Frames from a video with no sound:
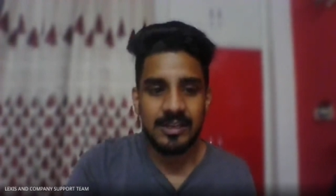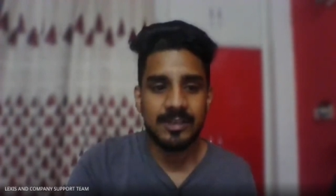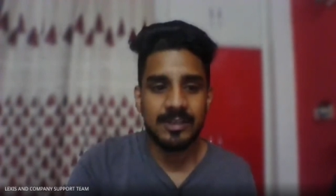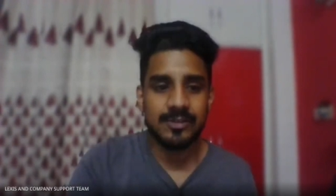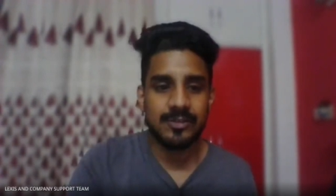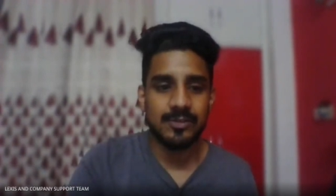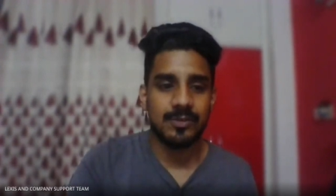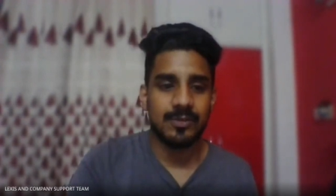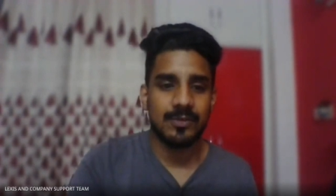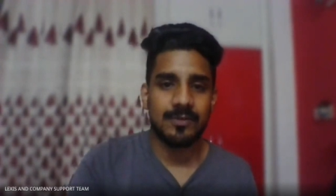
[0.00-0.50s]

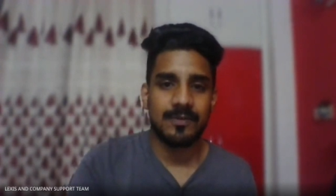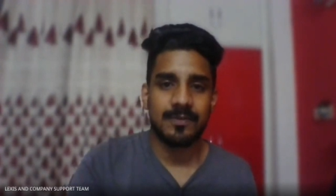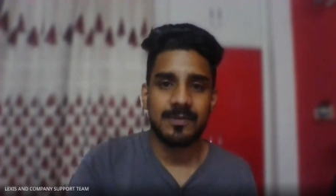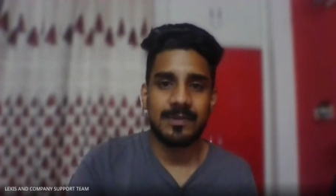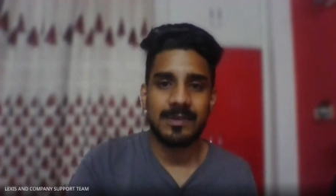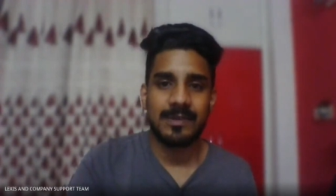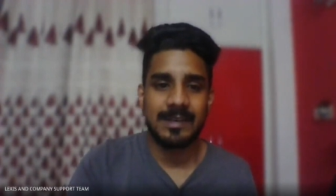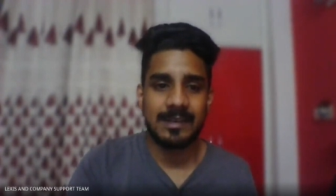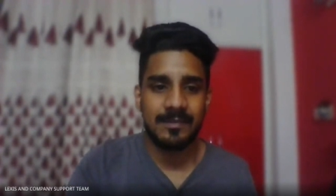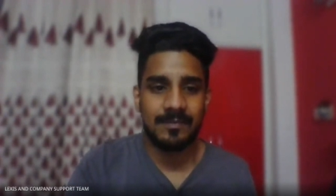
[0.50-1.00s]
So
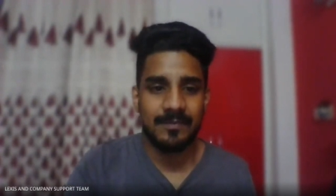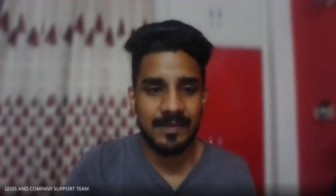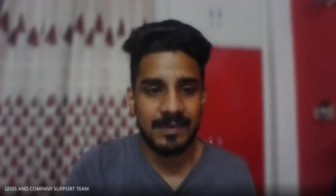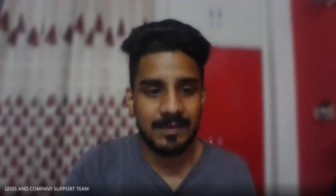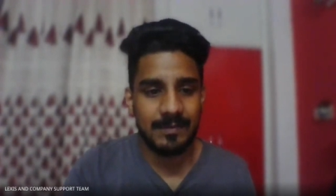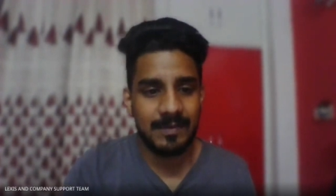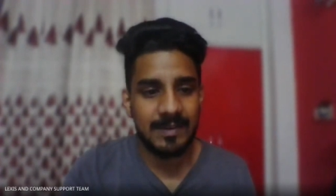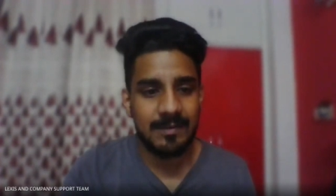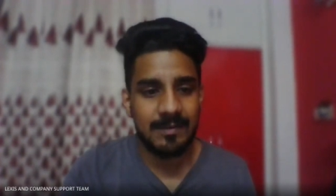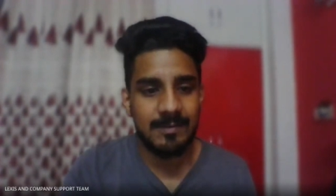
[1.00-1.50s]

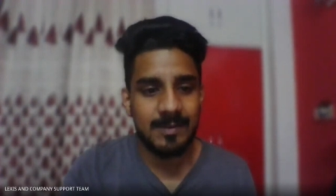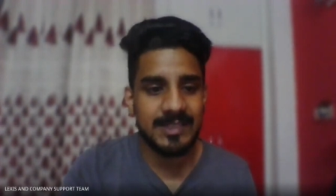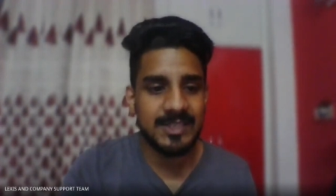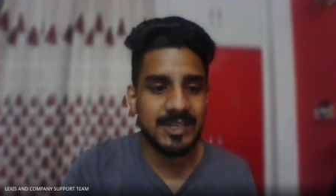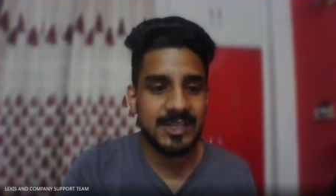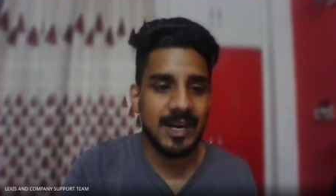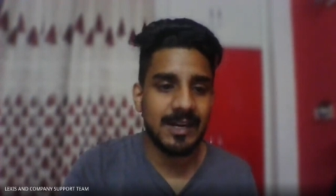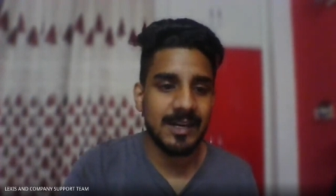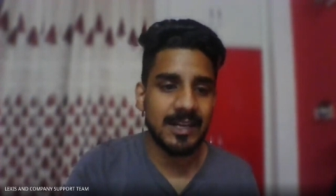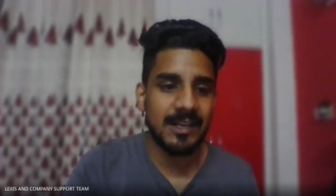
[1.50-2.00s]
we will be
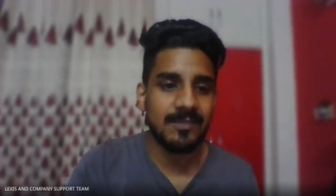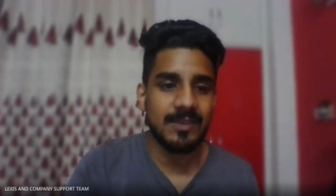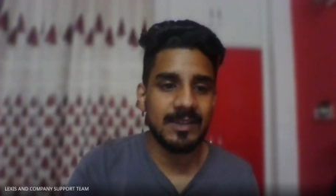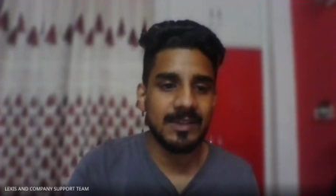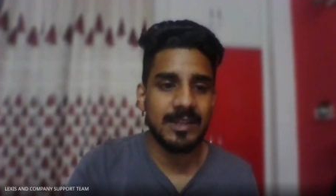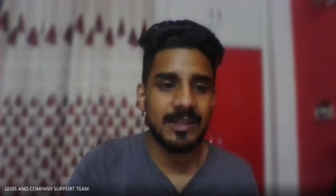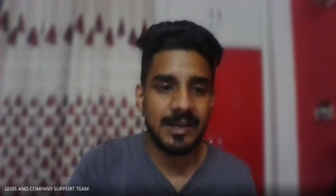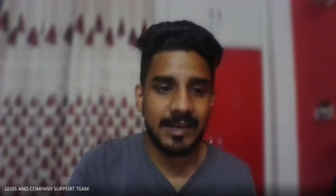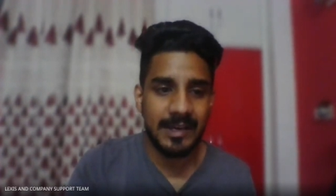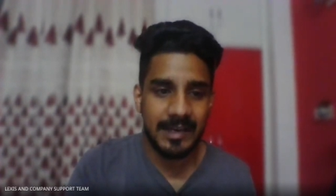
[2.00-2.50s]
starting
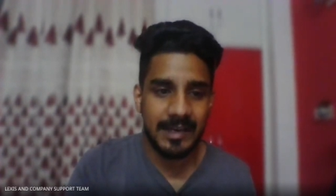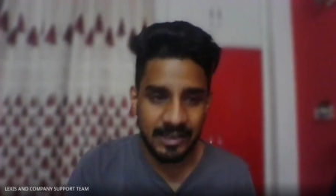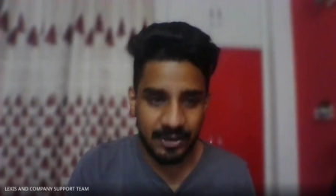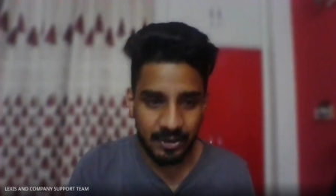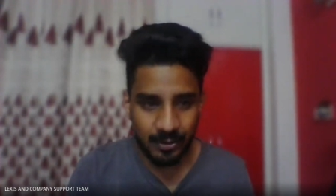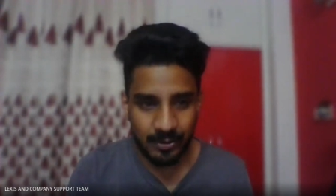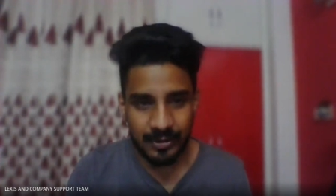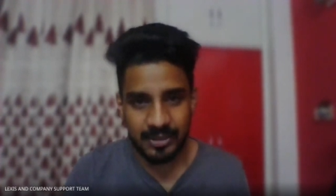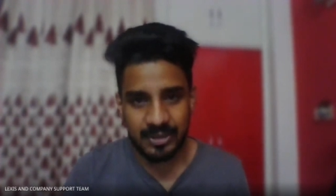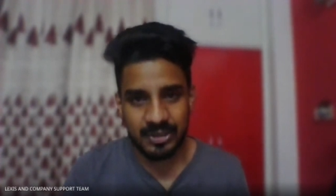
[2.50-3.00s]
with the
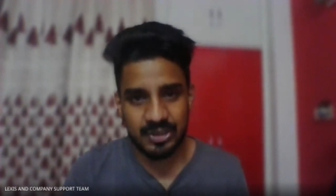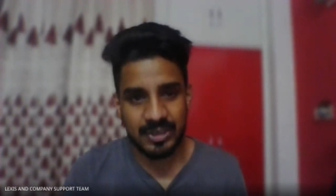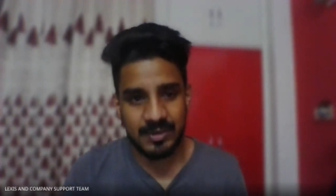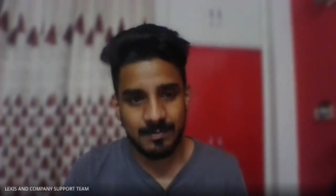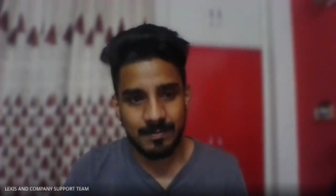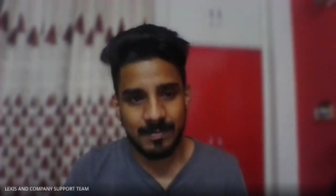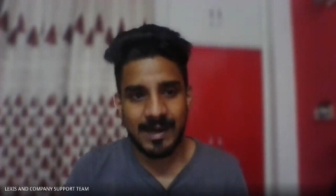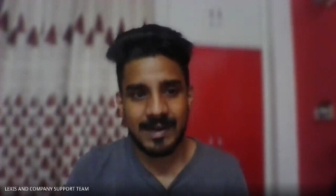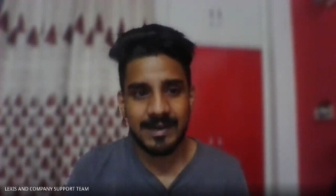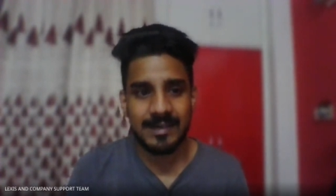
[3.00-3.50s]
introduction
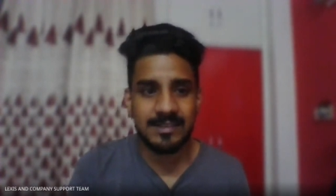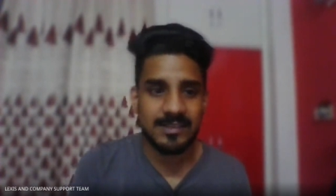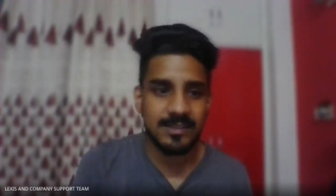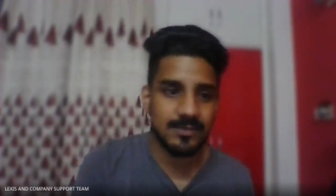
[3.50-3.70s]
parts.